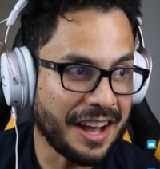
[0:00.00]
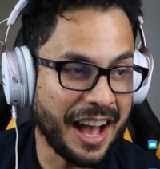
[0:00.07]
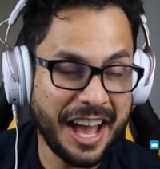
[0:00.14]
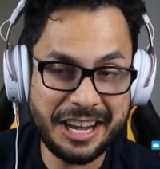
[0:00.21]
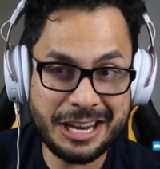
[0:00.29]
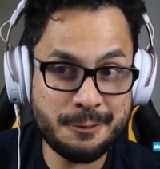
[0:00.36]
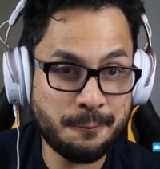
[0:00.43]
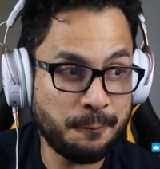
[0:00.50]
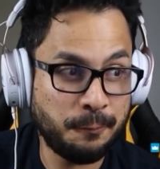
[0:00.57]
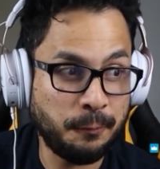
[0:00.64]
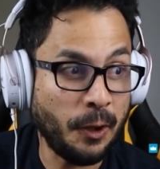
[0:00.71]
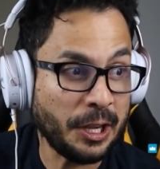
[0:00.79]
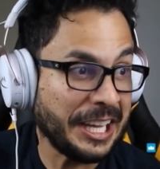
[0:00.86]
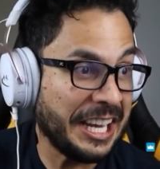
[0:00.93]
I didn't
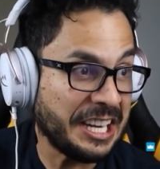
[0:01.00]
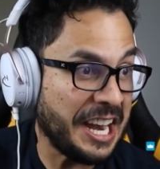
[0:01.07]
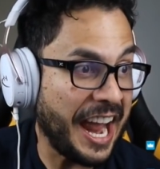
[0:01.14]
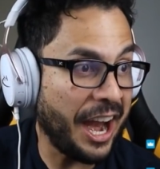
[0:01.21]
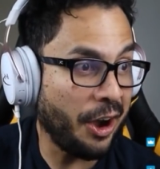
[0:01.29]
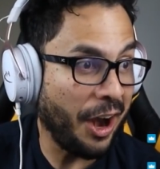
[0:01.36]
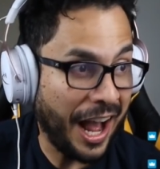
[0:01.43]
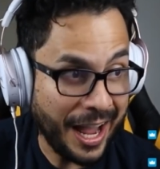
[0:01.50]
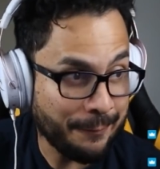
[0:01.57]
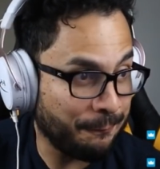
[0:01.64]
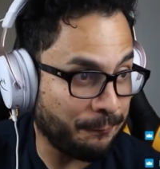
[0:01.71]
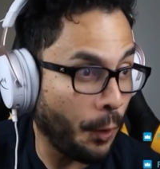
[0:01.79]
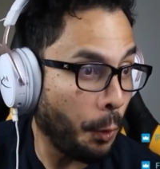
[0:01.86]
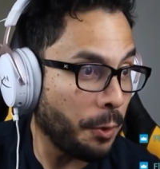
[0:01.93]
fucking air, I
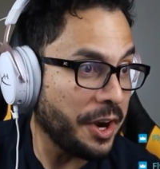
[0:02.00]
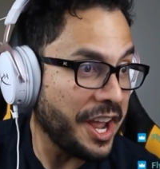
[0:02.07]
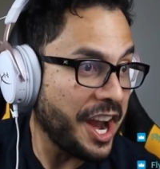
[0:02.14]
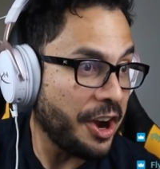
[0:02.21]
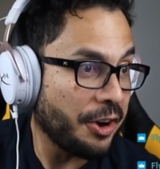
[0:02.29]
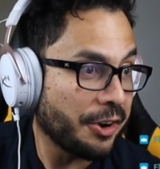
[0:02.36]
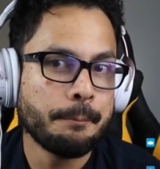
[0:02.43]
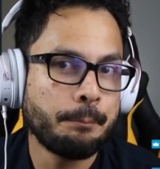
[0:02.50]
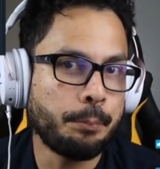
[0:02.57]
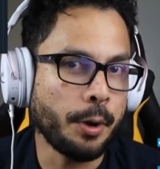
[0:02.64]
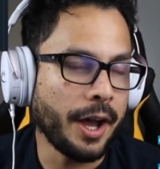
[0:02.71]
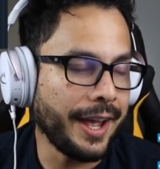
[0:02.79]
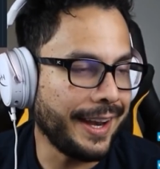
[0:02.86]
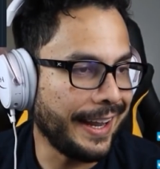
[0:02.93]
forward aired.
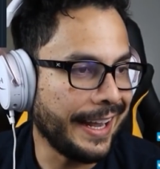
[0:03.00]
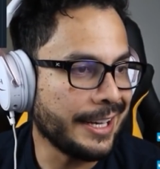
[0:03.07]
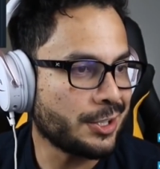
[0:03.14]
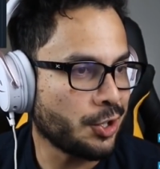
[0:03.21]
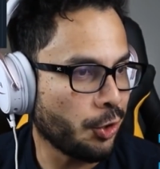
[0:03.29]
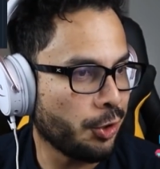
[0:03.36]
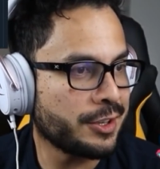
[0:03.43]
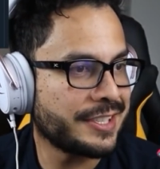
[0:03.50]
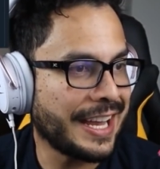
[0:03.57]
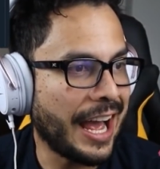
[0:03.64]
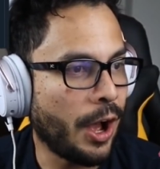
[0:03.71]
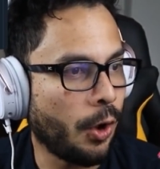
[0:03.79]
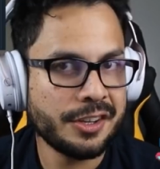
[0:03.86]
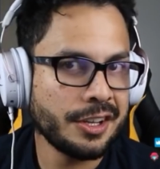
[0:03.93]
But it turns
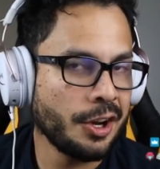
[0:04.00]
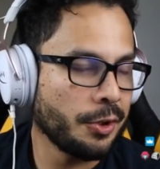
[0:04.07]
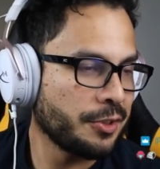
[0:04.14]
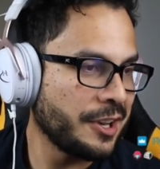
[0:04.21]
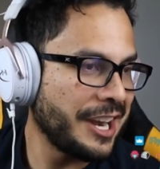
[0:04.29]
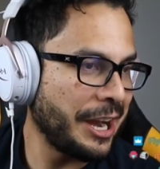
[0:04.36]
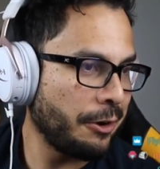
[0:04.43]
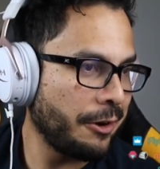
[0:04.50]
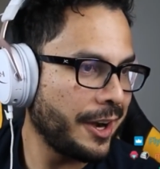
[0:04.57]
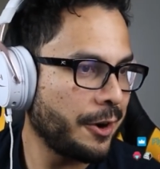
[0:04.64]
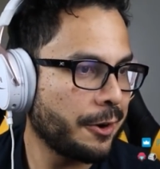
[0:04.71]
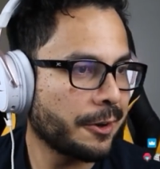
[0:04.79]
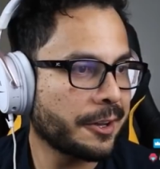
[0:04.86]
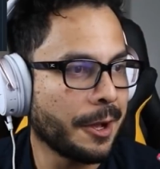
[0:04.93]
out, you know, the
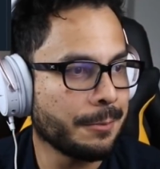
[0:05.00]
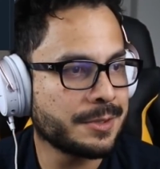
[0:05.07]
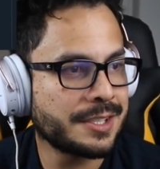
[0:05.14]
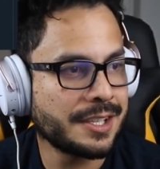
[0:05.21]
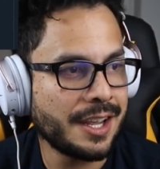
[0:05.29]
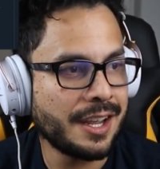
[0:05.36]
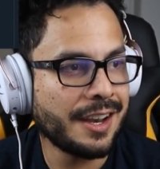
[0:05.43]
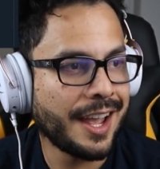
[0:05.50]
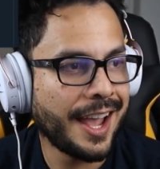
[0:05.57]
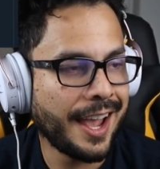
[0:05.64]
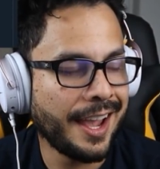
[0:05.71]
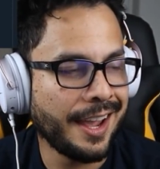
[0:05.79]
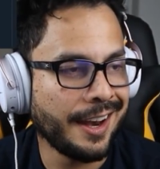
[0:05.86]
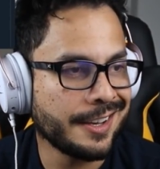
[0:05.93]
narrator comes in
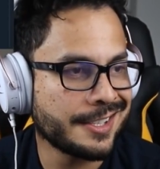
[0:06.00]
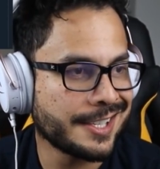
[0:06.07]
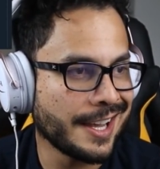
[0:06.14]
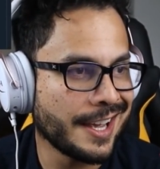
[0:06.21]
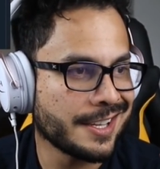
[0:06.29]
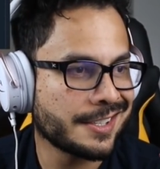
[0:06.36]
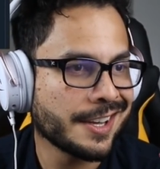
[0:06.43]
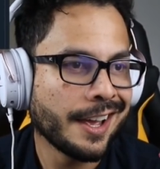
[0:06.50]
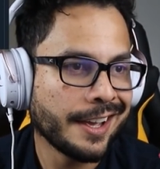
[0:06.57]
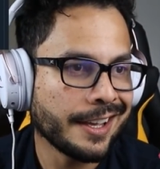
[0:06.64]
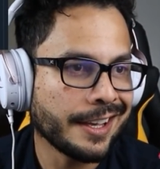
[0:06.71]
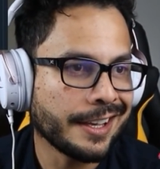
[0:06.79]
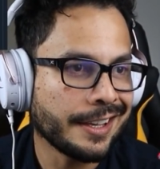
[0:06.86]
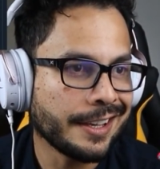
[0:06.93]
and says,
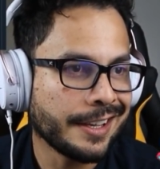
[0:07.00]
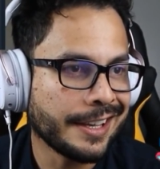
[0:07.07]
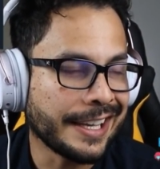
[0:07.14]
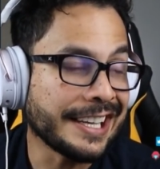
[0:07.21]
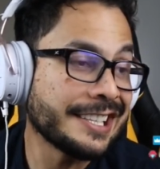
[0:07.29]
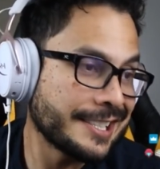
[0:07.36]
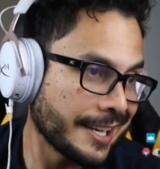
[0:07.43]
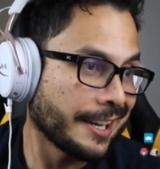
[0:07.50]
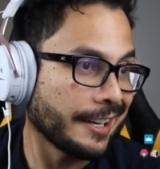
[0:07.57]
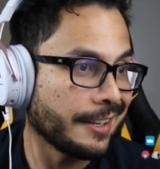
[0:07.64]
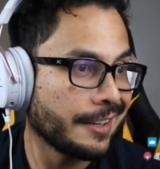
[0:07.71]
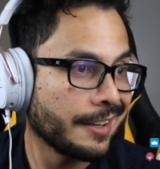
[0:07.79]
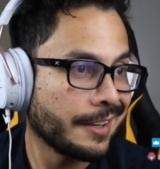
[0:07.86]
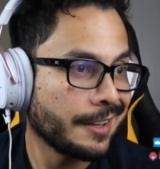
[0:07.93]
he didn't
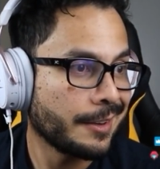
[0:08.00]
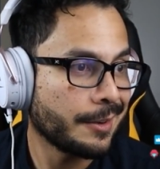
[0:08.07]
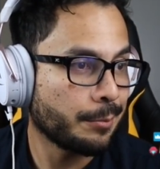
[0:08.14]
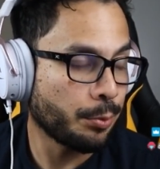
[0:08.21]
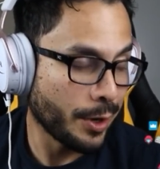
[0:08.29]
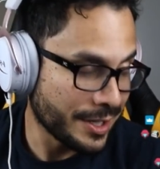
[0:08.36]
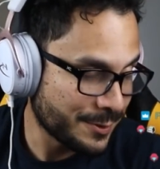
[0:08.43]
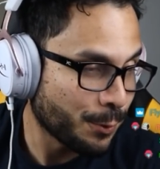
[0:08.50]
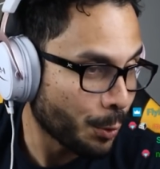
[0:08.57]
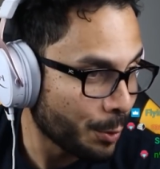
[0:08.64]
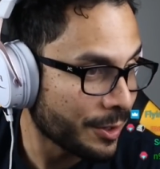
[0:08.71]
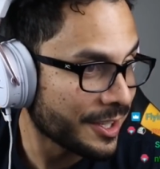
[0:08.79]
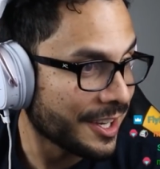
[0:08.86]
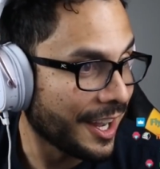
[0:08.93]
press
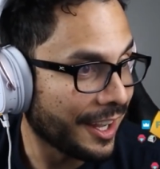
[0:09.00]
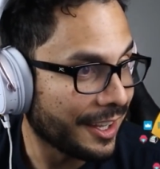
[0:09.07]
forward in A.